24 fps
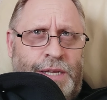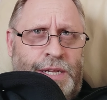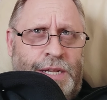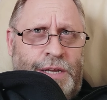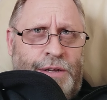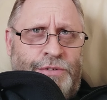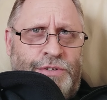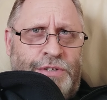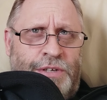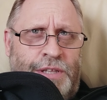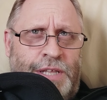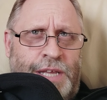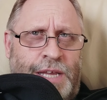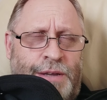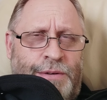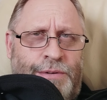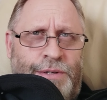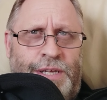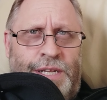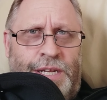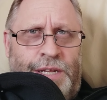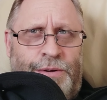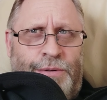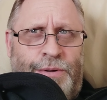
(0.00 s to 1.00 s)
you know. So
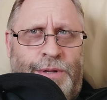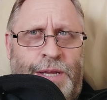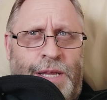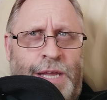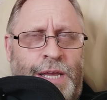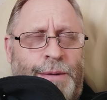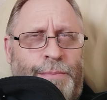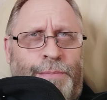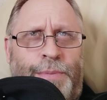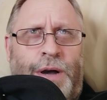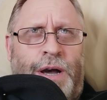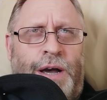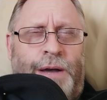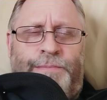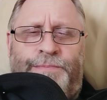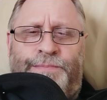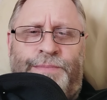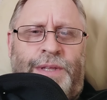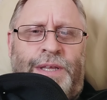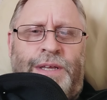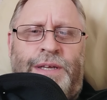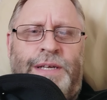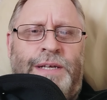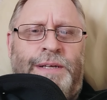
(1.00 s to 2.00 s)
that you know,
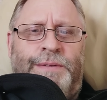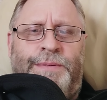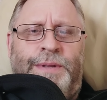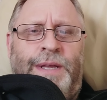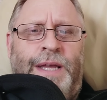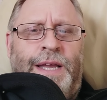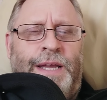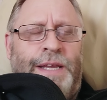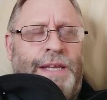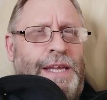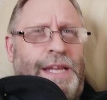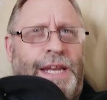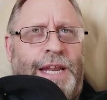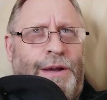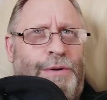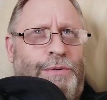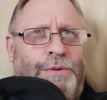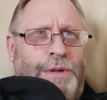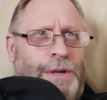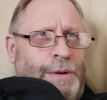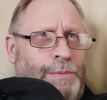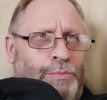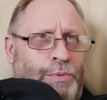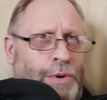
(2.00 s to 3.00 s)
but you
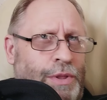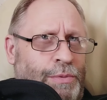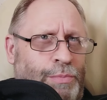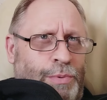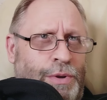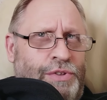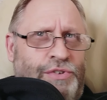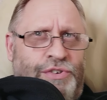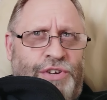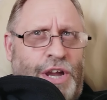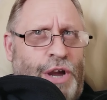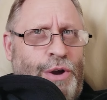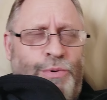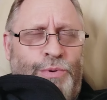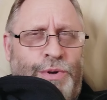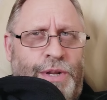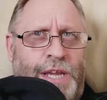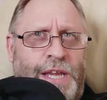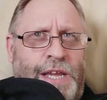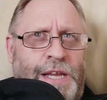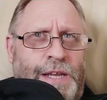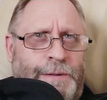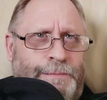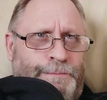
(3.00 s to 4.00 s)
know, uh, with with
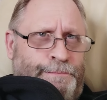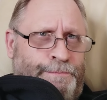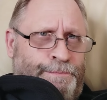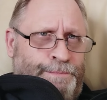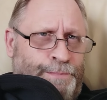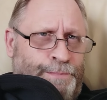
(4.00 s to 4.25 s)
Jodie,